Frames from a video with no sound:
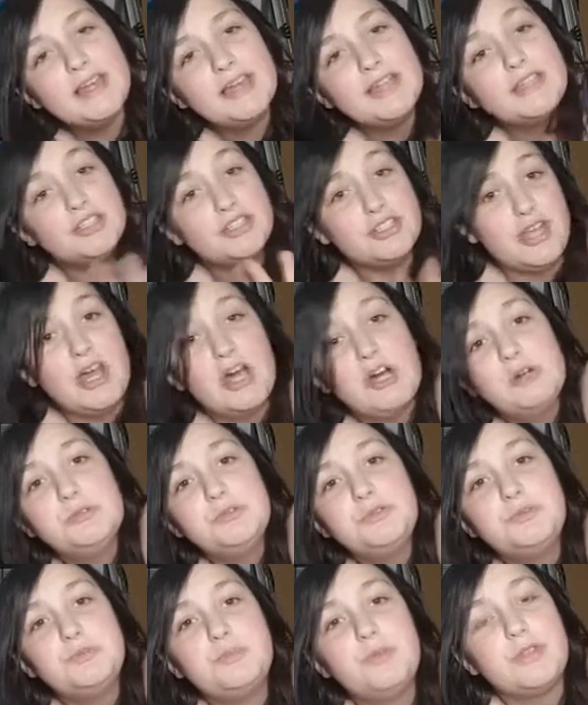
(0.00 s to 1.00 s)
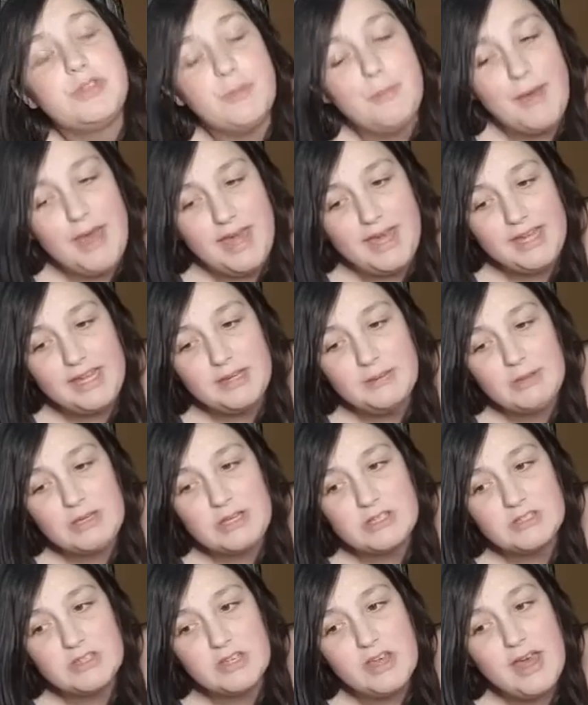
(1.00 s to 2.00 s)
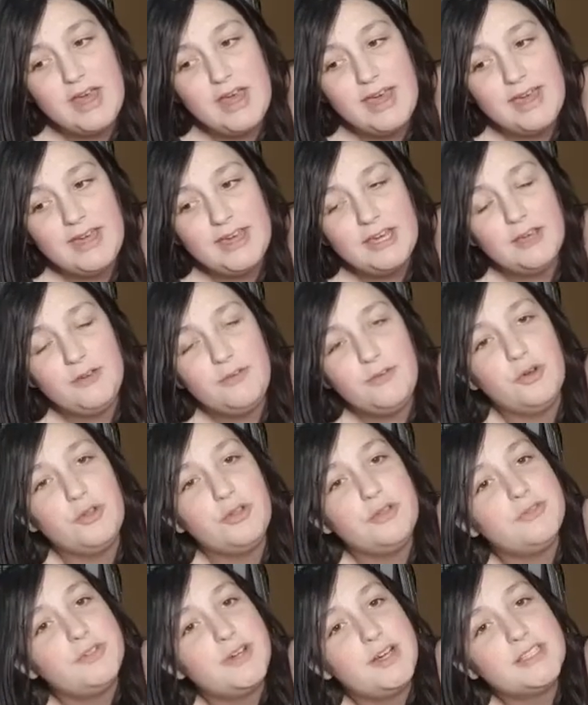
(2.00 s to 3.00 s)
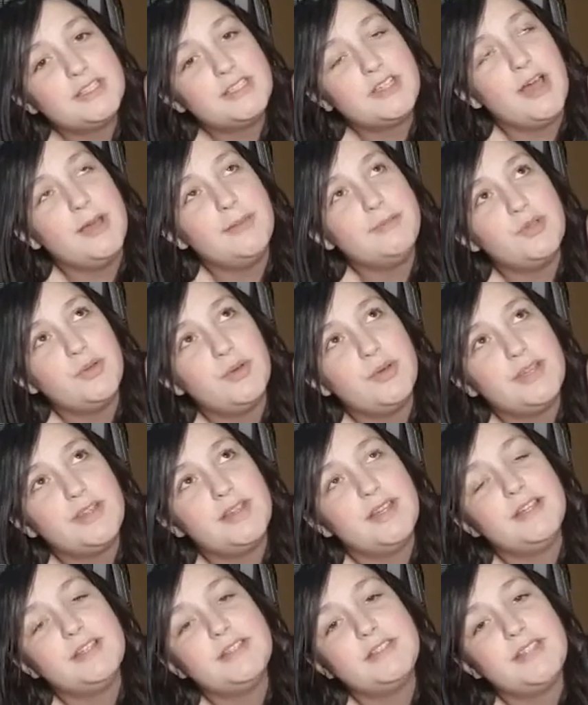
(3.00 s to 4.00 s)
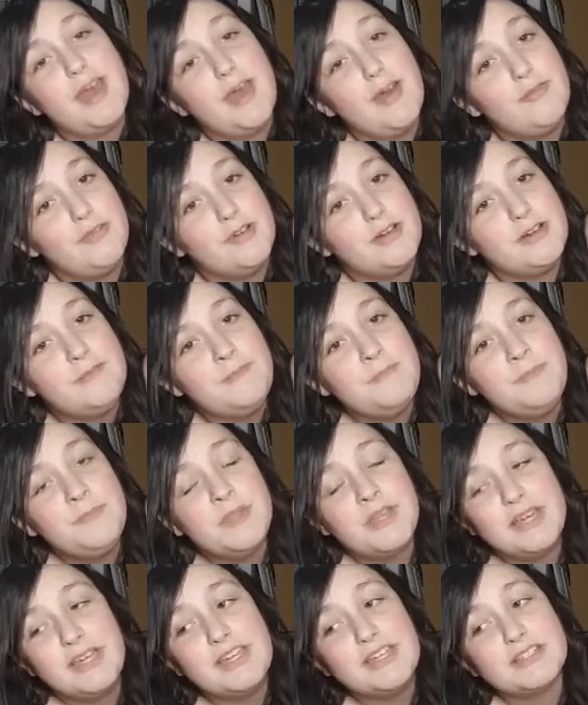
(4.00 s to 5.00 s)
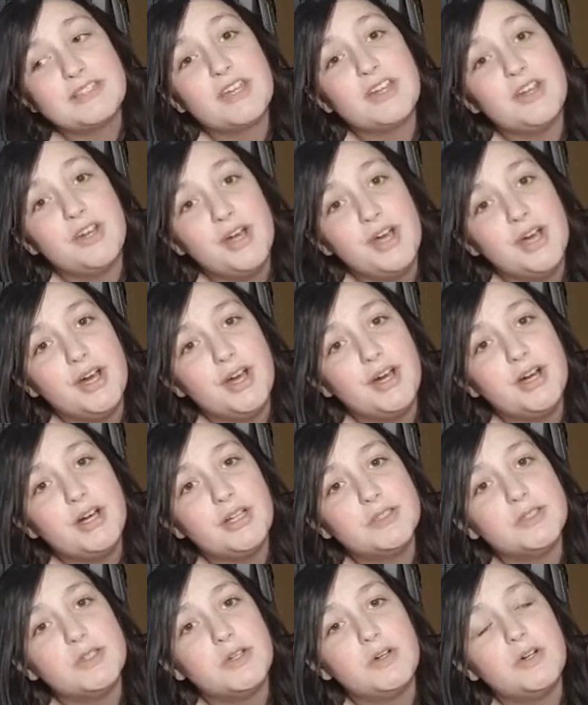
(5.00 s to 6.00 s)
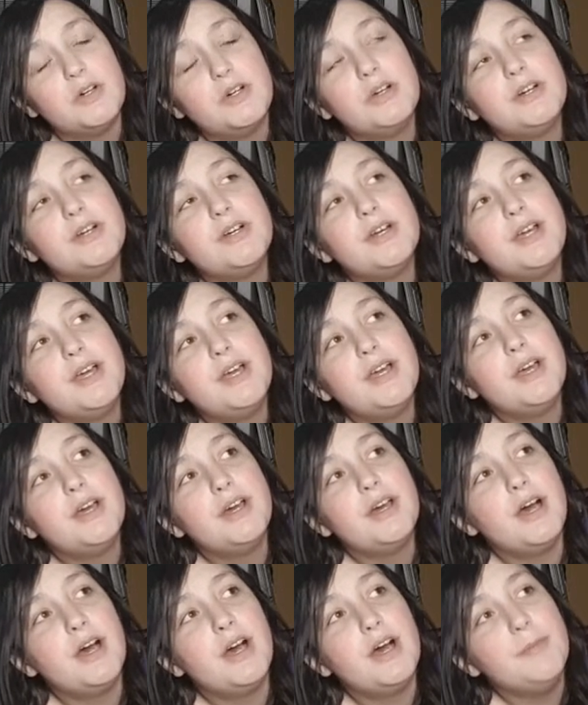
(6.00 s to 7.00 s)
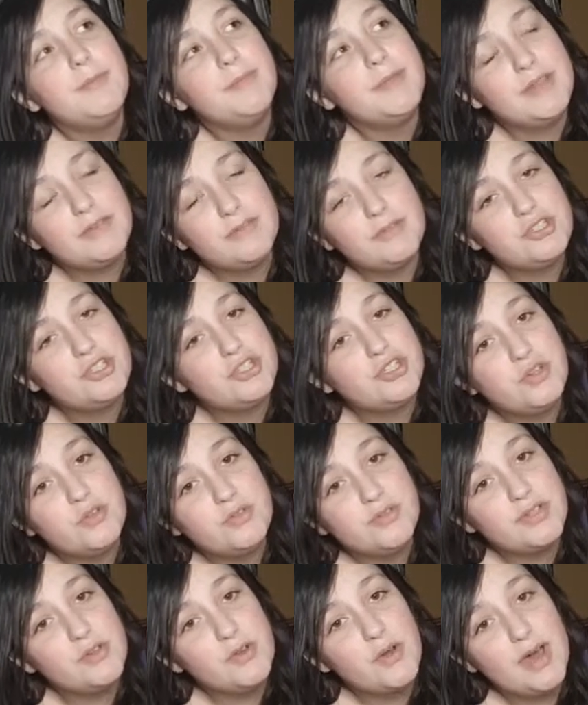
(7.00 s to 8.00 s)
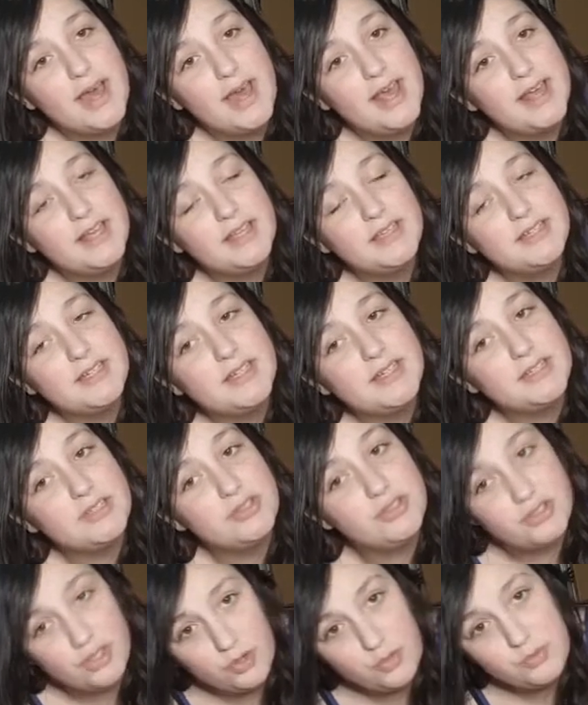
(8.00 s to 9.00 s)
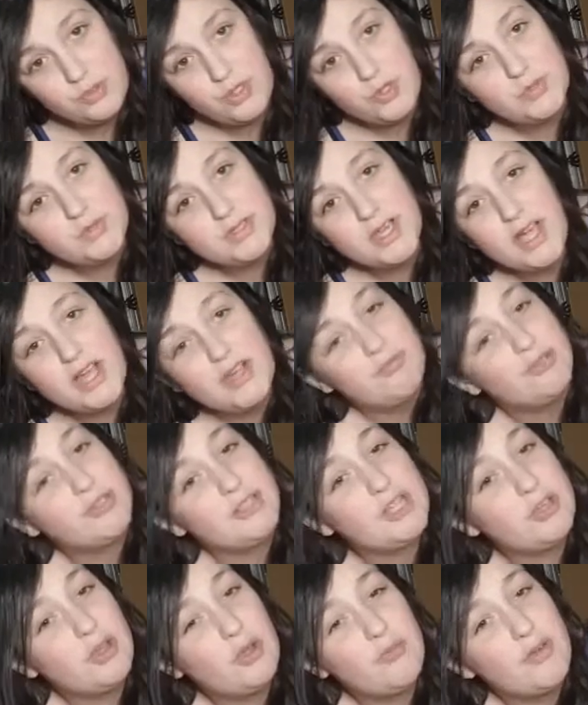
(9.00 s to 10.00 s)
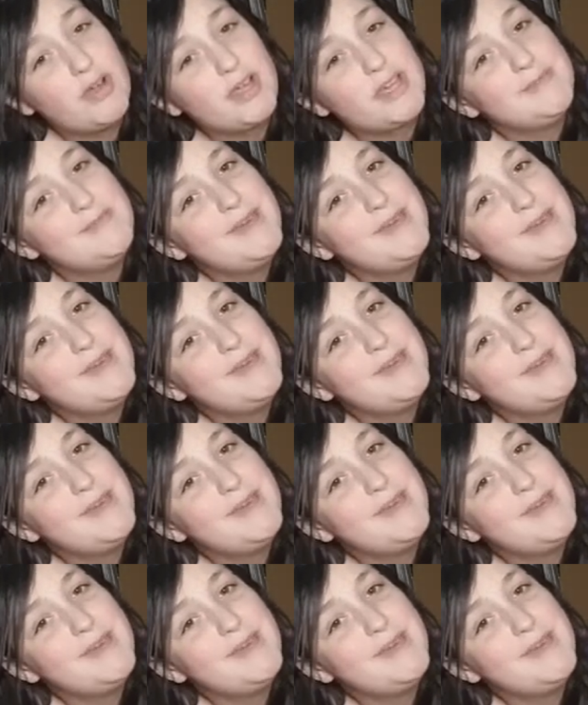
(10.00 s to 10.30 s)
and it just helps with the pain, because if you're the first time doing this ever, it is gonna hurt a lot. Even just using your head, don't use it. I really don't